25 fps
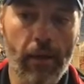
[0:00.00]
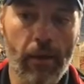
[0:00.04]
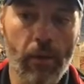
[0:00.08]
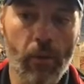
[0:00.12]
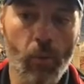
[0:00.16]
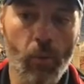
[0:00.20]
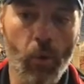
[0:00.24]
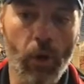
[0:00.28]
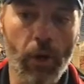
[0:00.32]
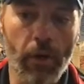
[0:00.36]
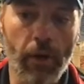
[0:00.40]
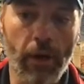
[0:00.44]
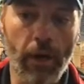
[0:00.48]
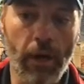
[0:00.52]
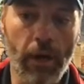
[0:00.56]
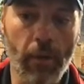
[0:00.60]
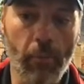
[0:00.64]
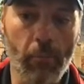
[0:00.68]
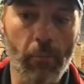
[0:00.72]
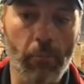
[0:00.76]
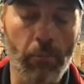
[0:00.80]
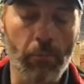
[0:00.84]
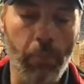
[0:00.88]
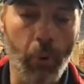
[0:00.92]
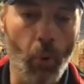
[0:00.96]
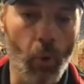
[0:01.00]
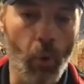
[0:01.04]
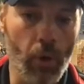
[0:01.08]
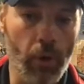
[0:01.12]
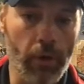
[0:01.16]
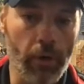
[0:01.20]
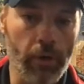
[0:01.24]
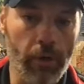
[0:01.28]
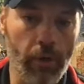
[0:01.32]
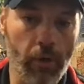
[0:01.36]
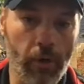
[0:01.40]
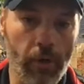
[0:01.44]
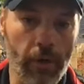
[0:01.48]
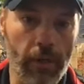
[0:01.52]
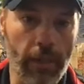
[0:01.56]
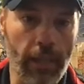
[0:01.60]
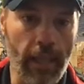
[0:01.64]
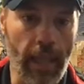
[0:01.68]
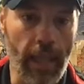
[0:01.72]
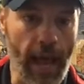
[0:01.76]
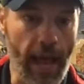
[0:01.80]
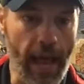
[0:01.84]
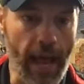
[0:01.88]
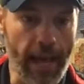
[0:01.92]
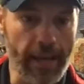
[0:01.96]
were born or
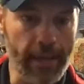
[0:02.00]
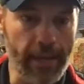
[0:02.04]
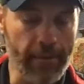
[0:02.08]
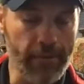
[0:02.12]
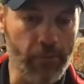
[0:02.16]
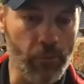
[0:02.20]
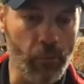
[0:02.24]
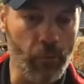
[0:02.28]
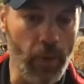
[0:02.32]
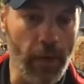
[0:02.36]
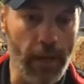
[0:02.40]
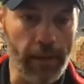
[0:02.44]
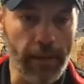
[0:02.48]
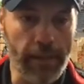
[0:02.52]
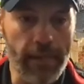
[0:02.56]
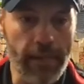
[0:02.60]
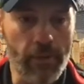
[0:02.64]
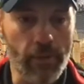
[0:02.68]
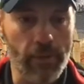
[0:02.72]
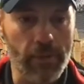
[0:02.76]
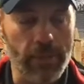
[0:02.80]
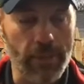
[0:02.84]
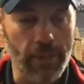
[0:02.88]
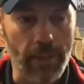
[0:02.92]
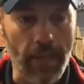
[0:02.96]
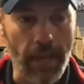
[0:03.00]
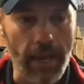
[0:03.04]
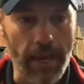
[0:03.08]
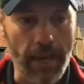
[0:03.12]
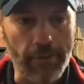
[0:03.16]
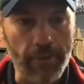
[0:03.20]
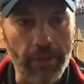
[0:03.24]
alive while he was alive.